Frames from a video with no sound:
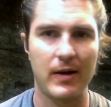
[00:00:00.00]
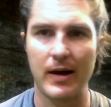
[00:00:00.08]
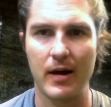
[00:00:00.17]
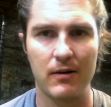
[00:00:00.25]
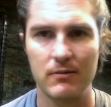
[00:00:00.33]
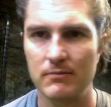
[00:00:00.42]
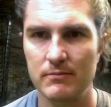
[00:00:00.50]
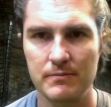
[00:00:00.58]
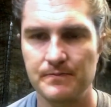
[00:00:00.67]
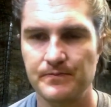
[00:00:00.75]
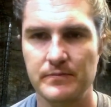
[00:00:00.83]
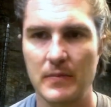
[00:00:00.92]
I don't
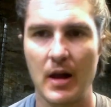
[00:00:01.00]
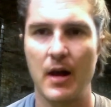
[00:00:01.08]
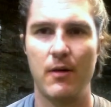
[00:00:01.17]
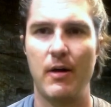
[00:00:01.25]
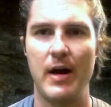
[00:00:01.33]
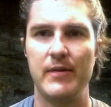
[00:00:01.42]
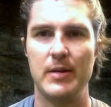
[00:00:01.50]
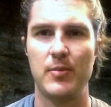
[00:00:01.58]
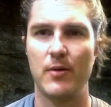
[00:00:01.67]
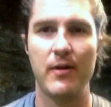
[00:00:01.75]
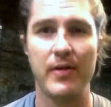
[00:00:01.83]
have any proof.